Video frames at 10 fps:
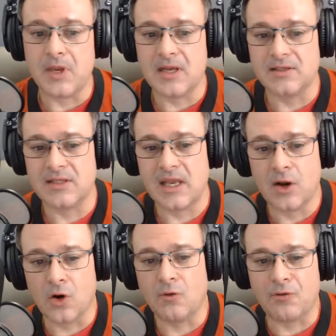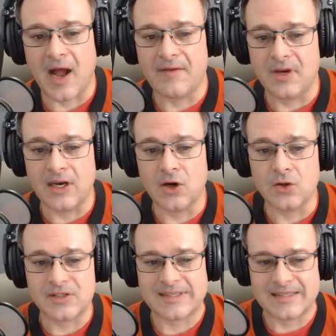because Eero 5 and
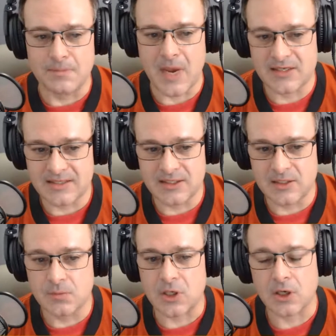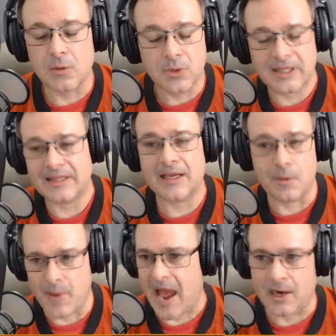Eero 6 mesh systems are completely
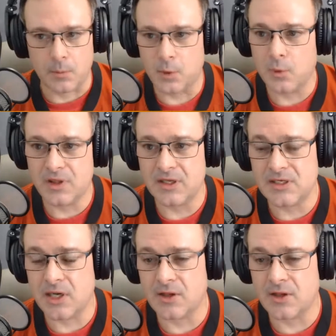compatible with each